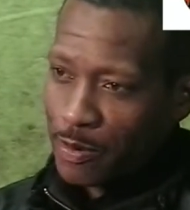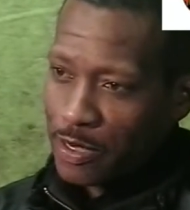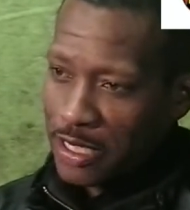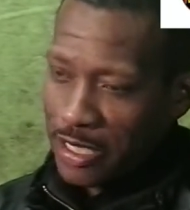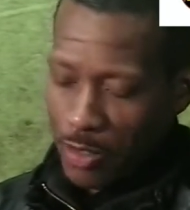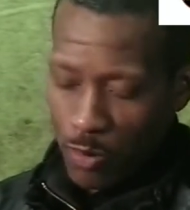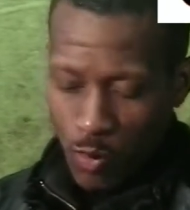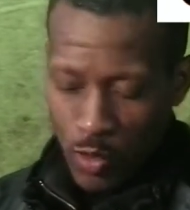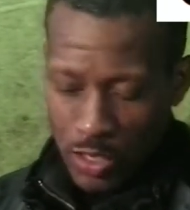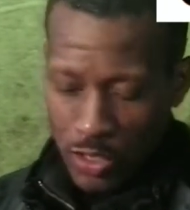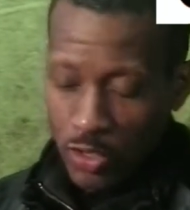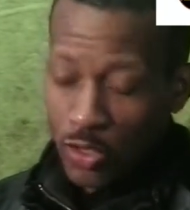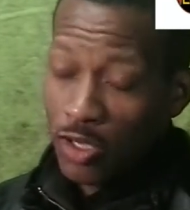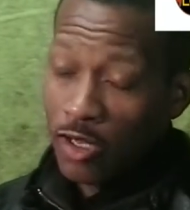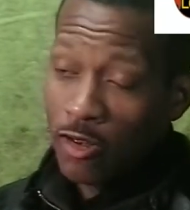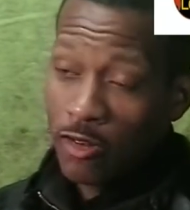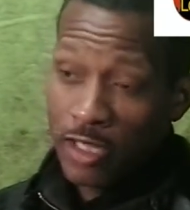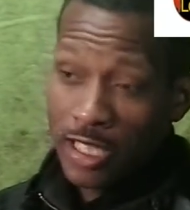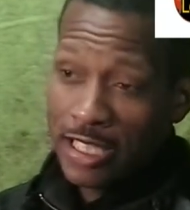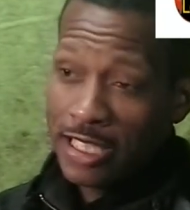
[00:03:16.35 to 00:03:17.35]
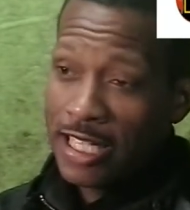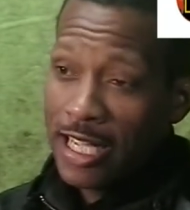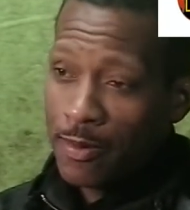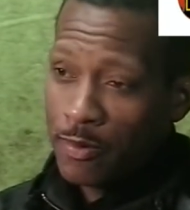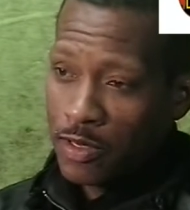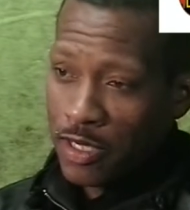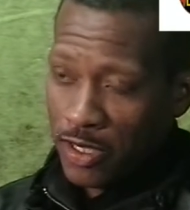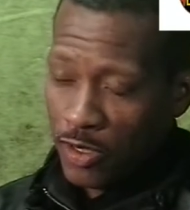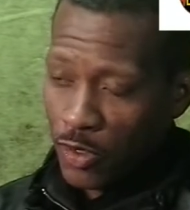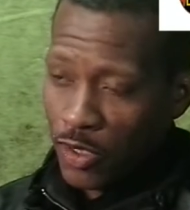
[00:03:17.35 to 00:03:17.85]
And then once you learned the steps,
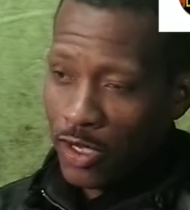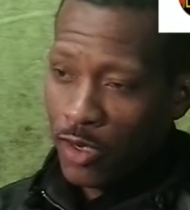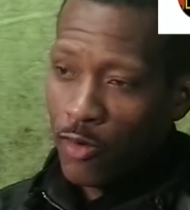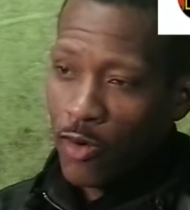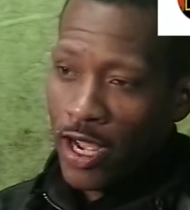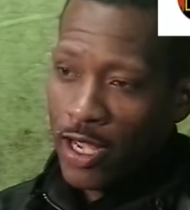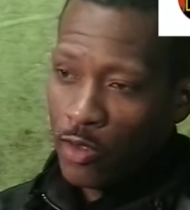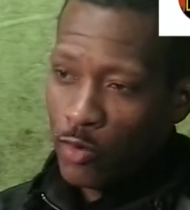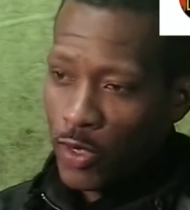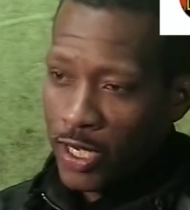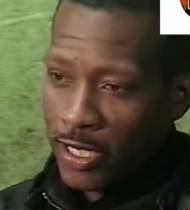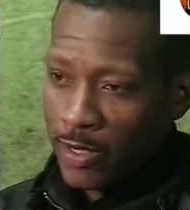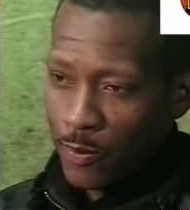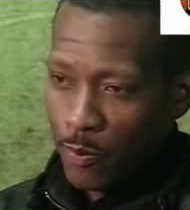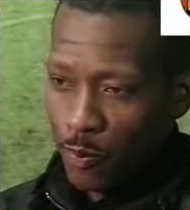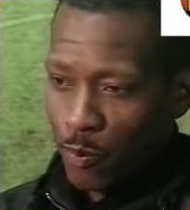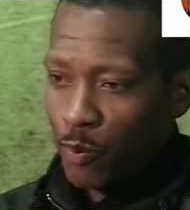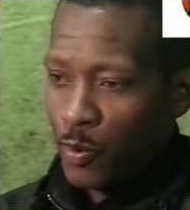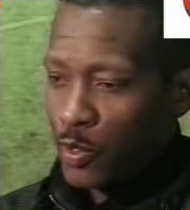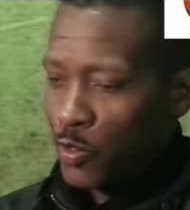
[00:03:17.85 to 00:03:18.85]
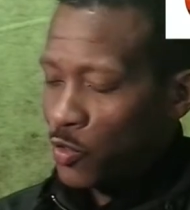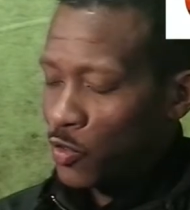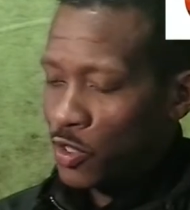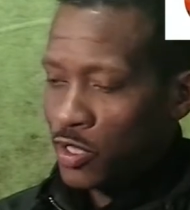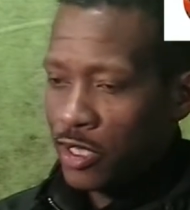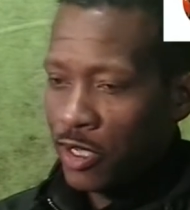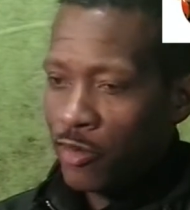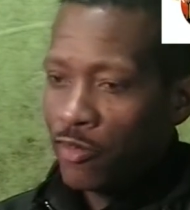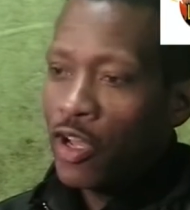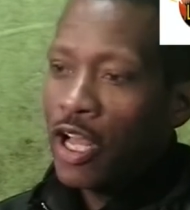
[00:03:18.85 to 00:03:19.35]
then you could graduate and put
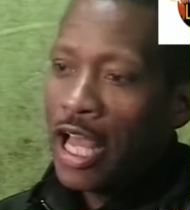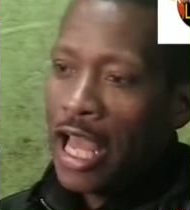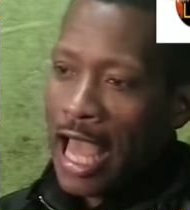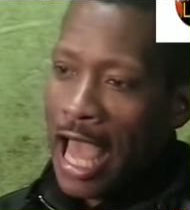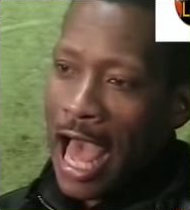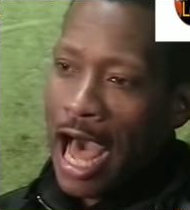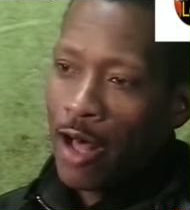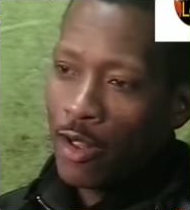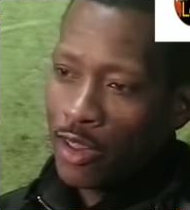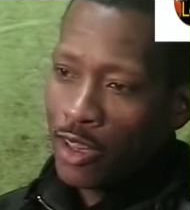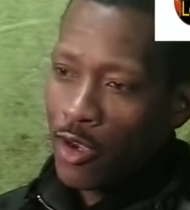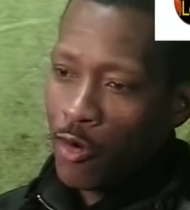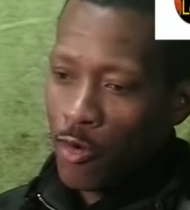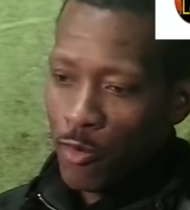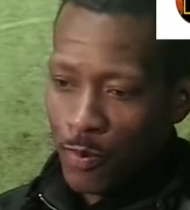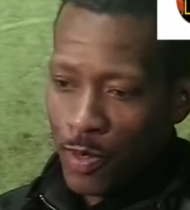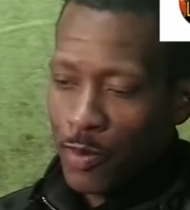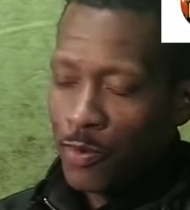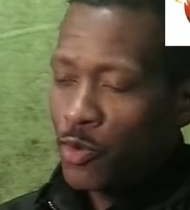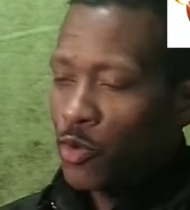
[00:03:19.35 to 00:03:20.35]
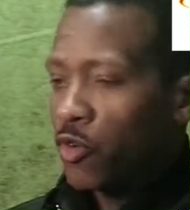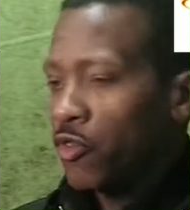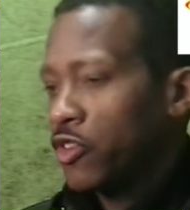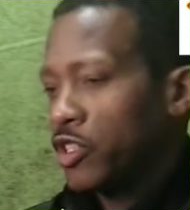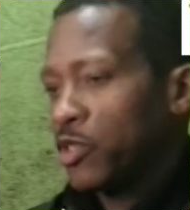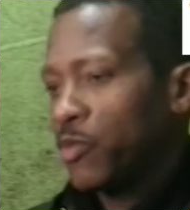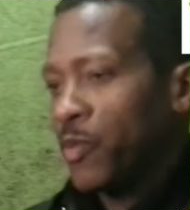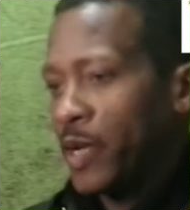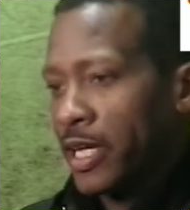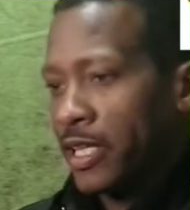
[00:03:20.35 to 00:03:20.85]
yourself out there where people would
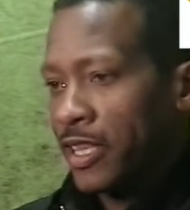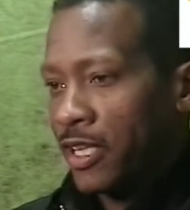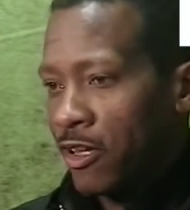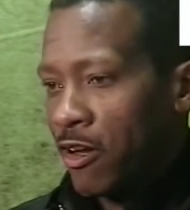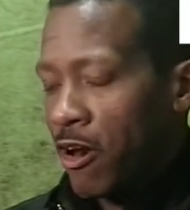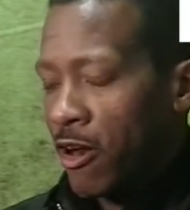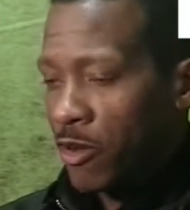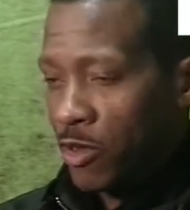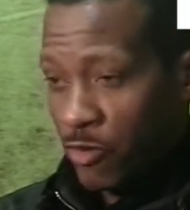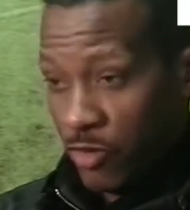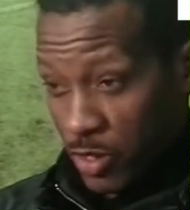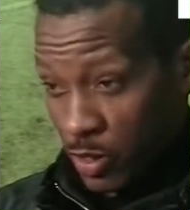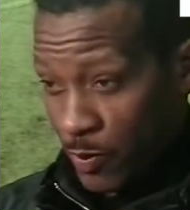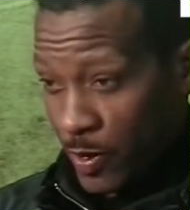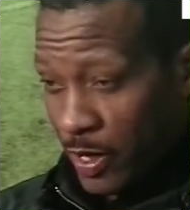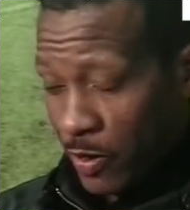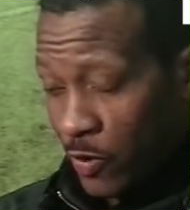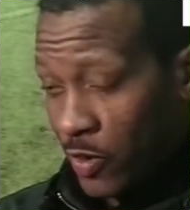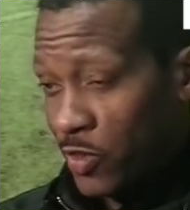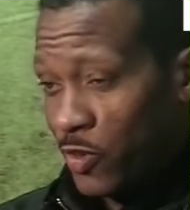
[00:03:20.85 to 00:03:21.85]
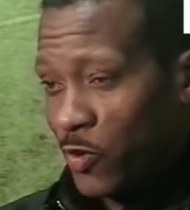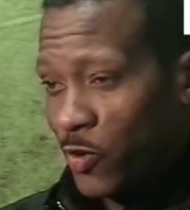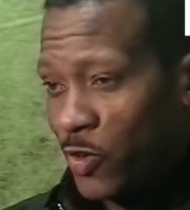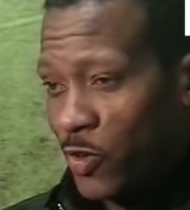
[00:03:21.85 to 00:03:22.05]
respect the art, respect what you were